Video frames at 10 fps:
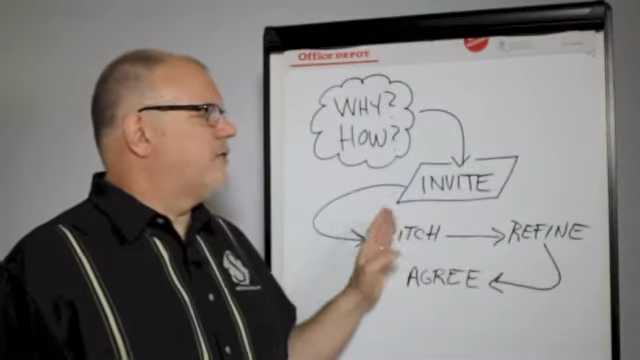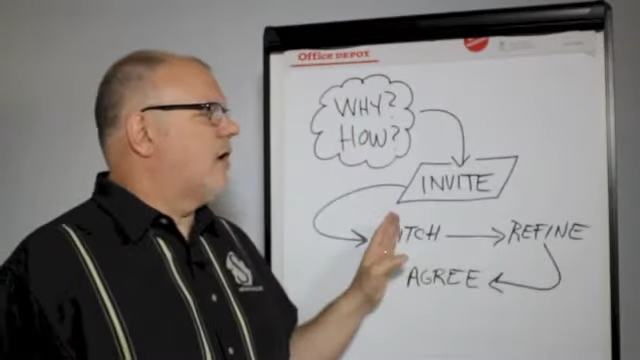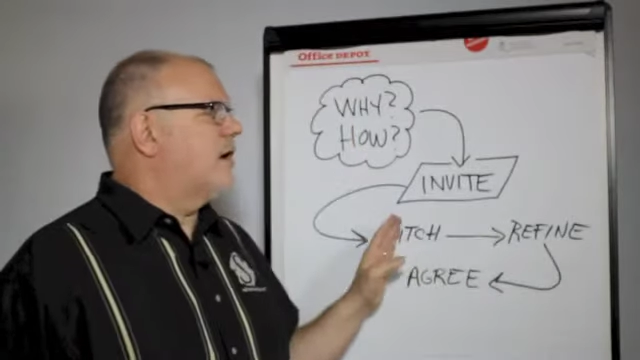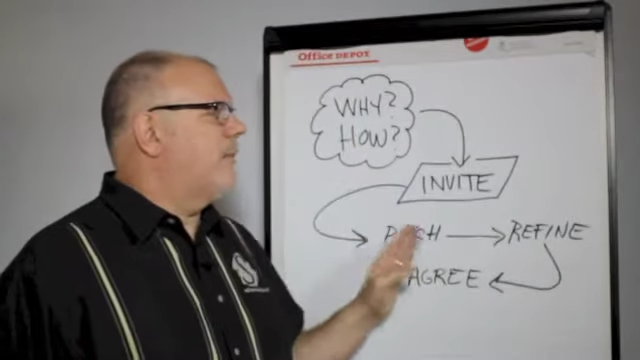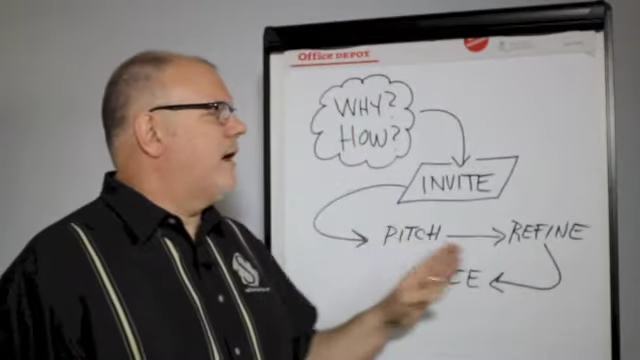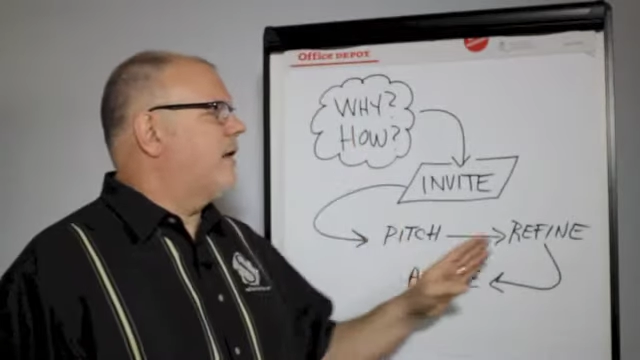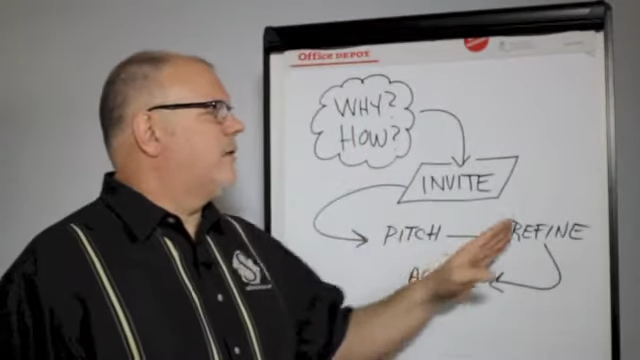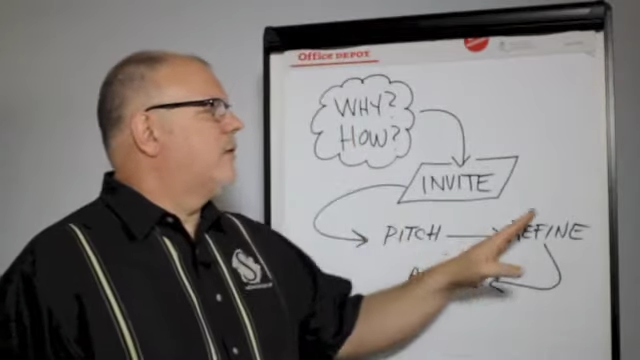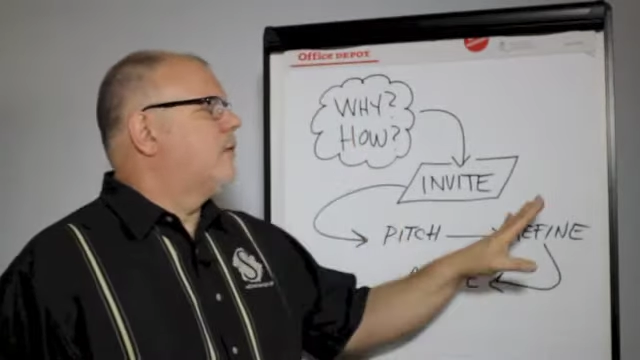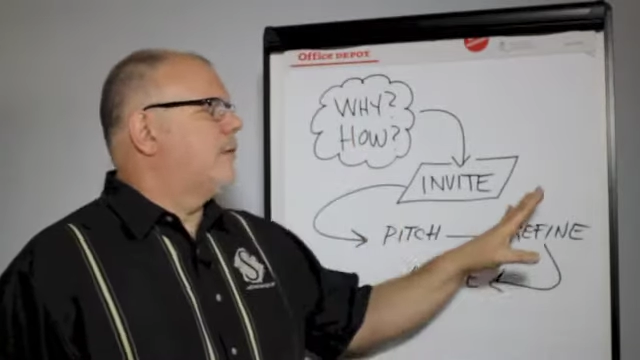talk about
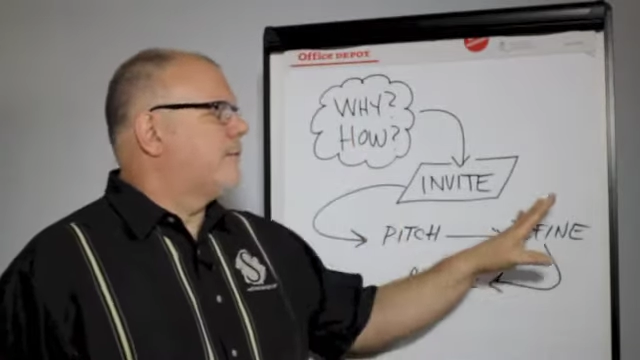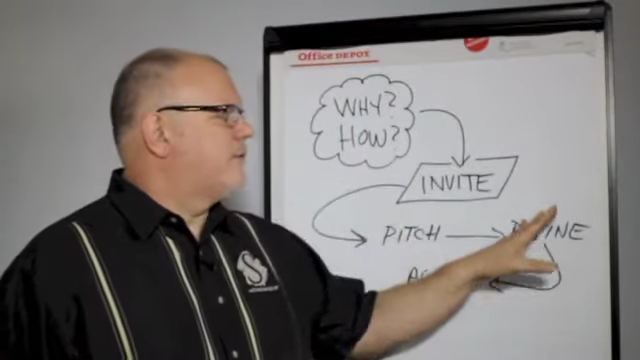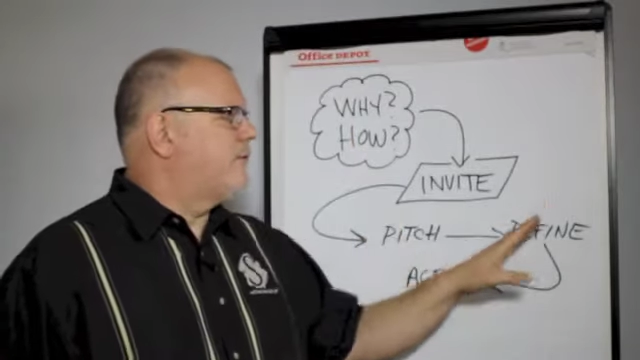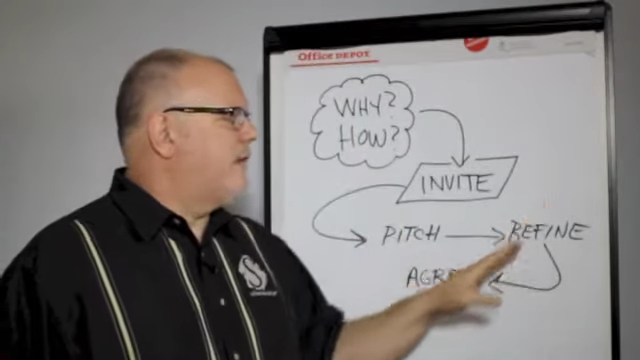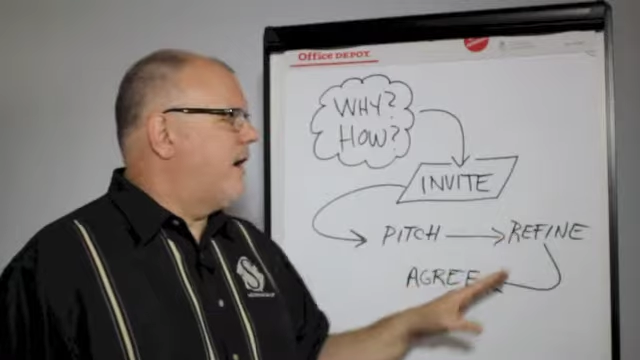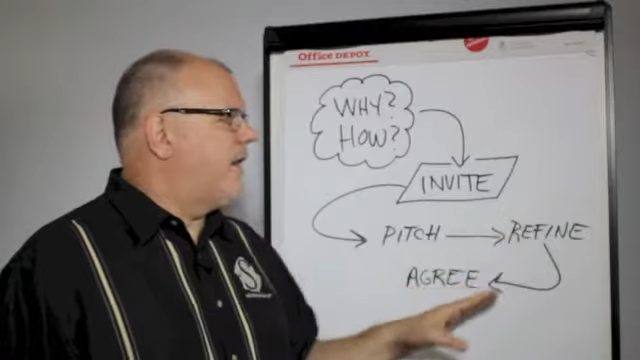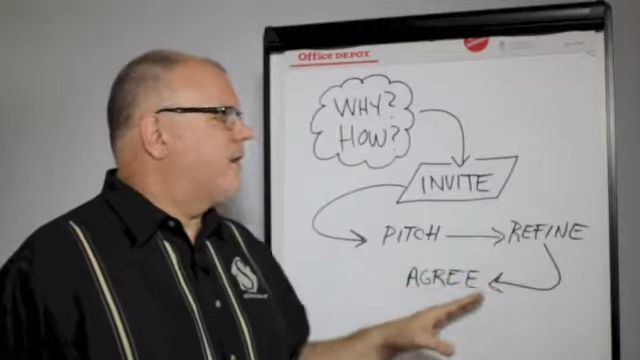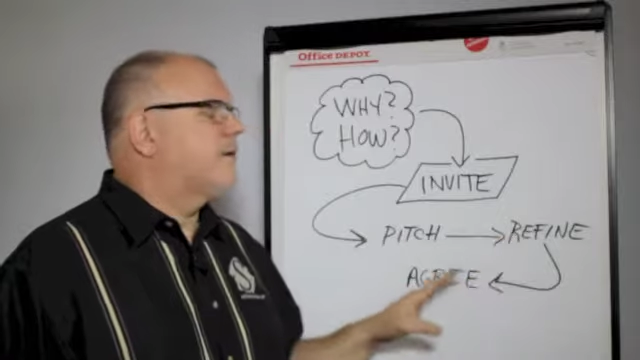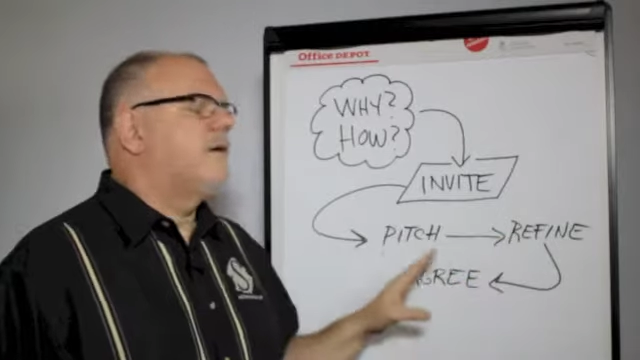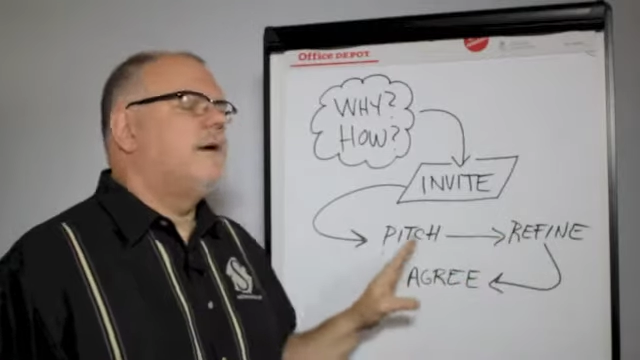it, we refine
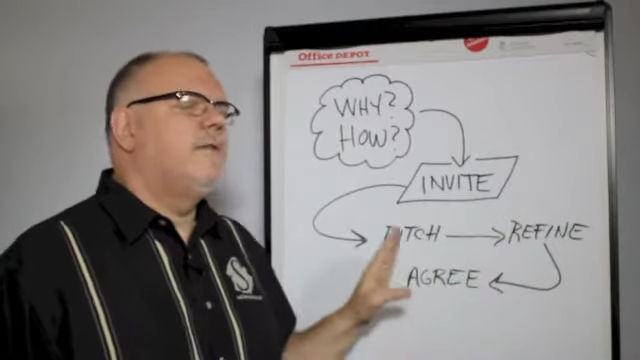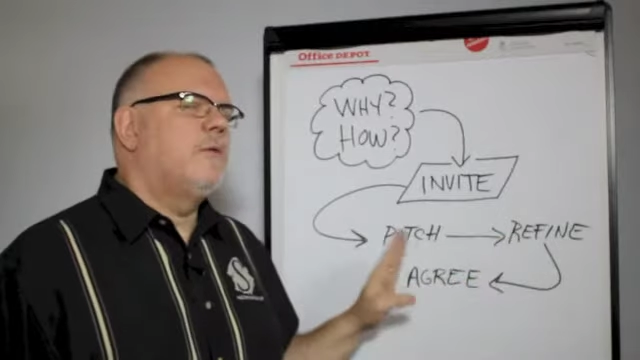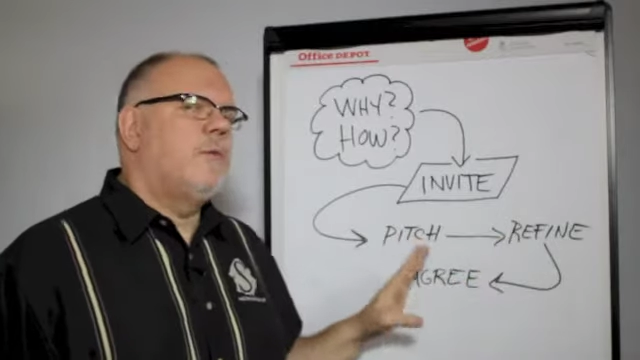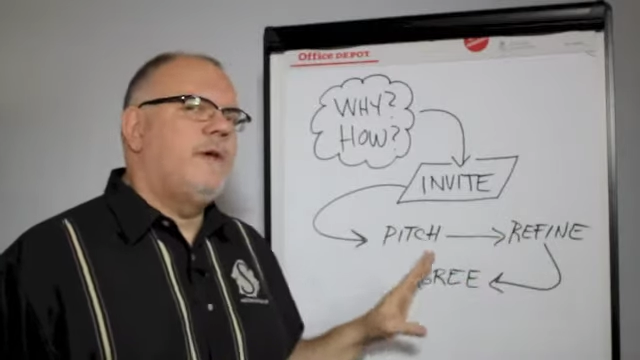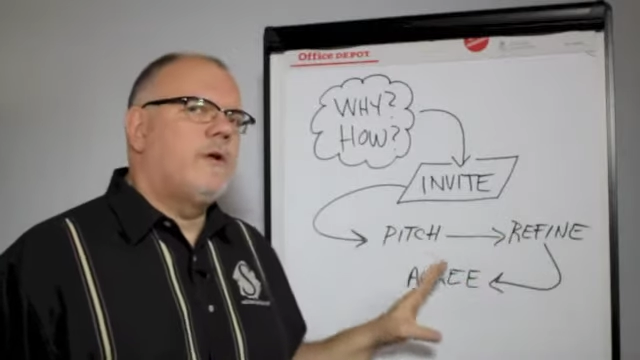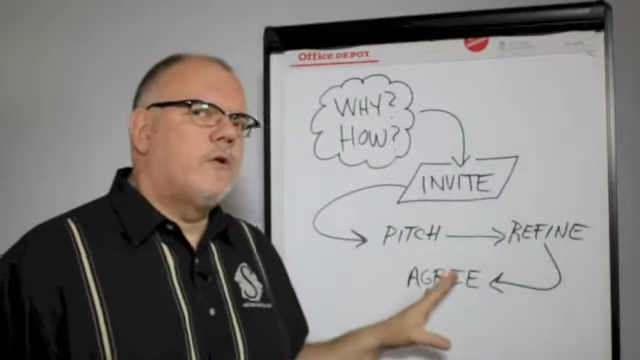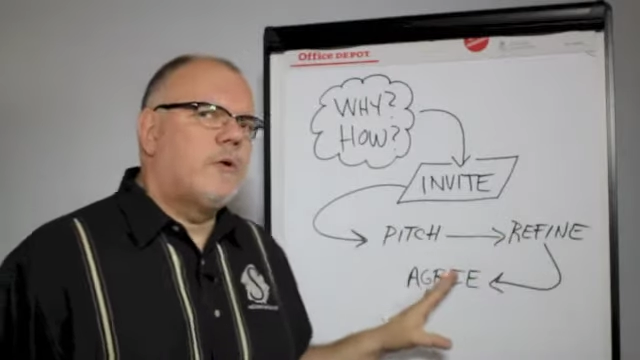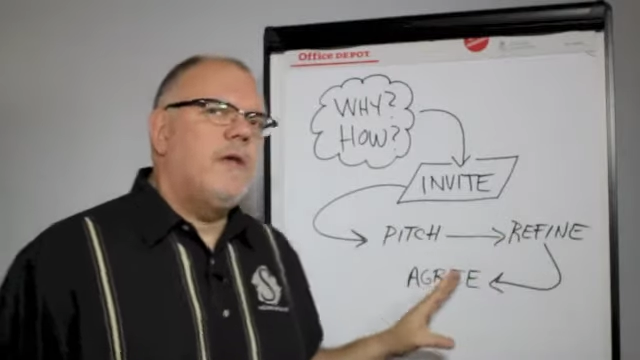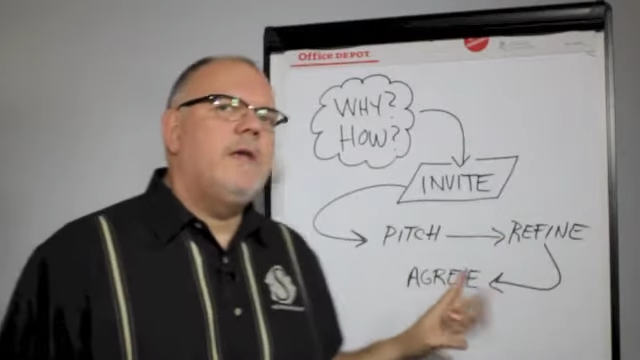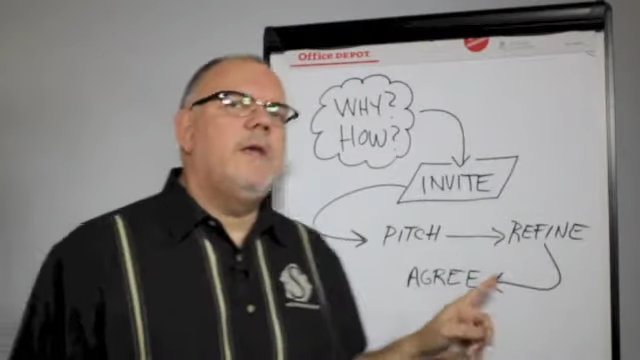it, and then we
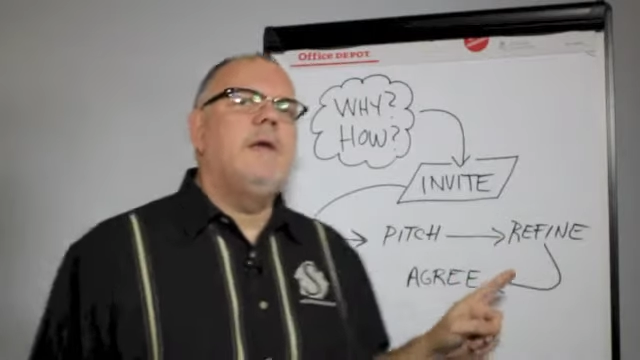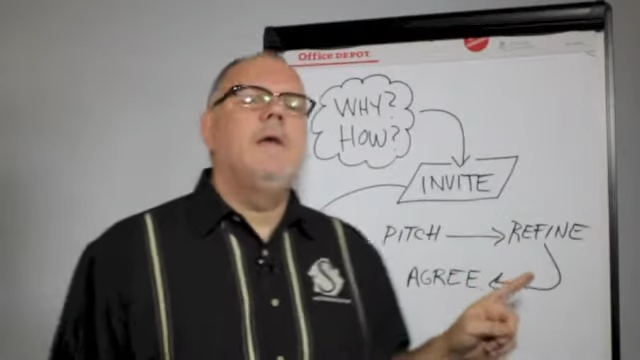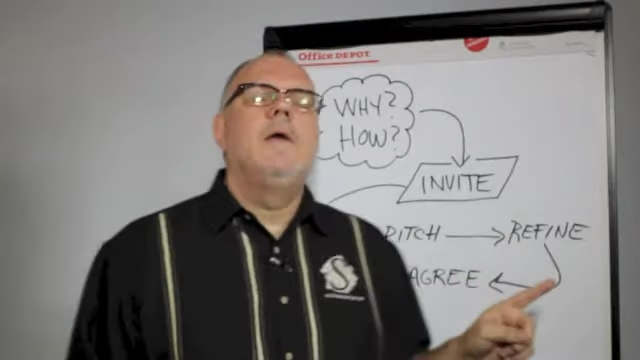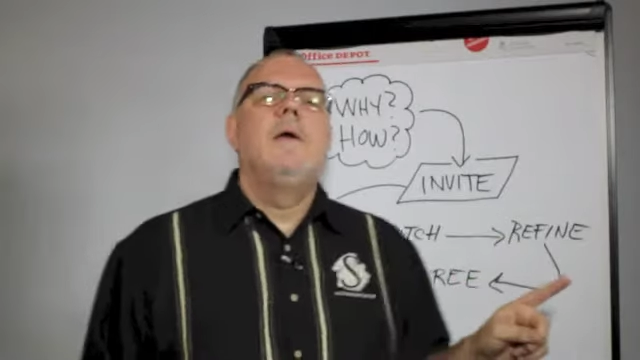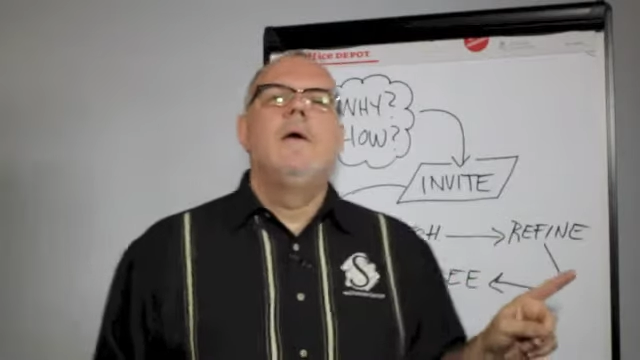agree